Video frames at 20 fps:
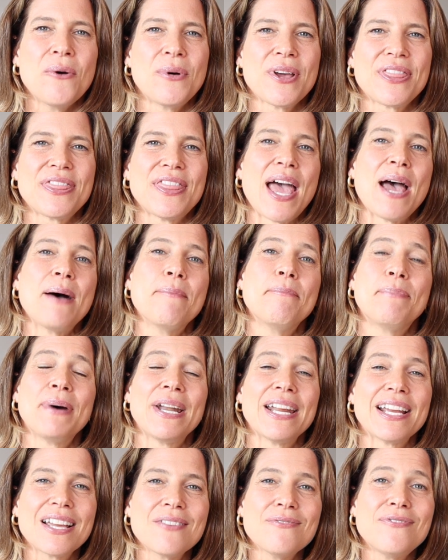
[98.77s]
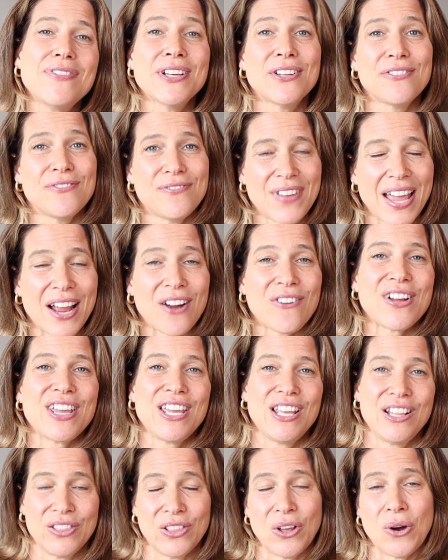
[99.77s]
with them, but it can feel
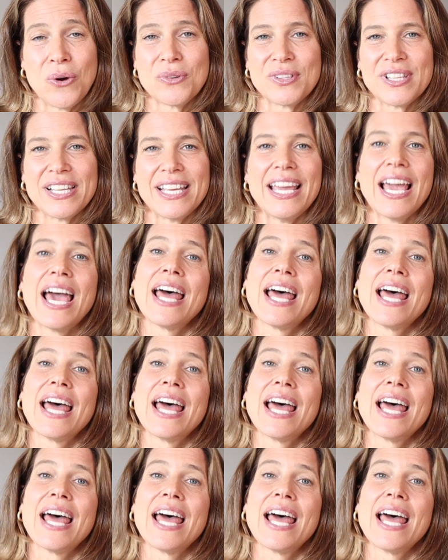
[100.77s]
very lonely.